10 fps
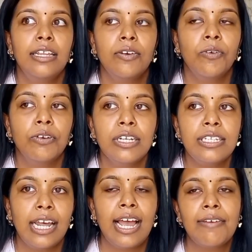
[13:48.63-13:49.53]
August,
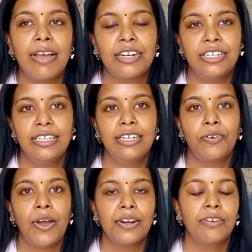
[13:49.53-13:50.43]
I have actually
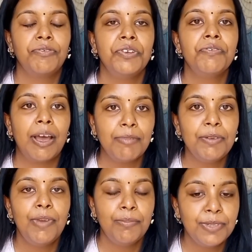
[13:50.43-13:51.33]
quite a few family
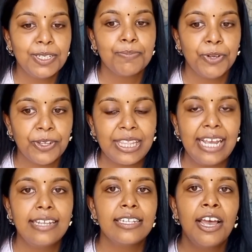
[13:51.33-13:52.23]
members'
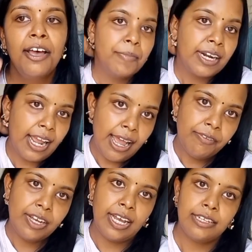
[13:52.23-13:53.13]
birthdays, but I have a
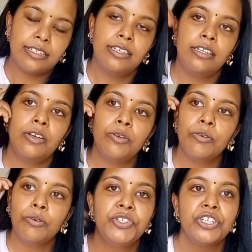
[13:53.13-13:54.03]
cousin
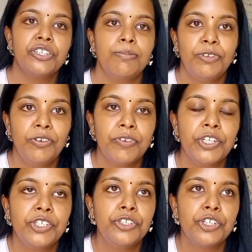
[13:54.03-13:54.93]
who just moved
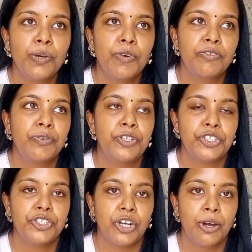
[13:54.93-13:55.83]
to Joburg for his
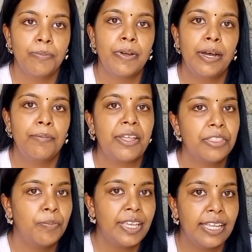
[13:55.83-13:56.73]
job at the
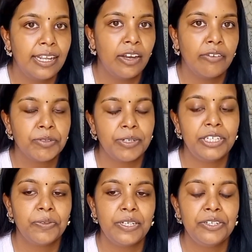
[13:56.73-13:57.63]
beginning of
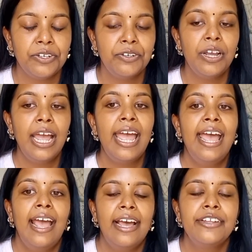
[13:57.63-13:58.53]
2022,
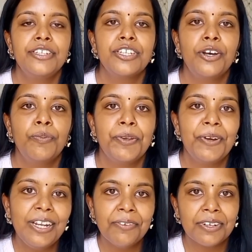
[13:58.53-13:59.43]
and so we
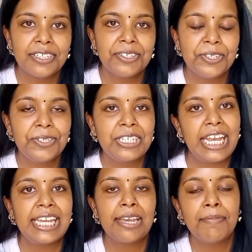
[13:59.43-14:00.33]
really wanted to
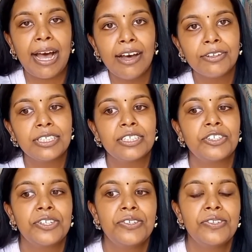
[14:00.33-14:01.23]
take him out
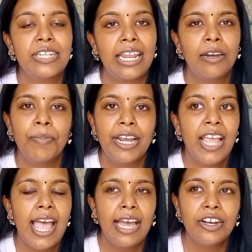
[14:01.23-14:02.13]
to celebrate
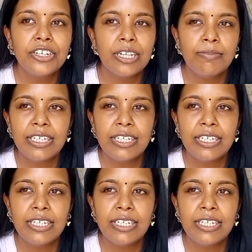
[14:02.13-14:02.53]
and go somewhere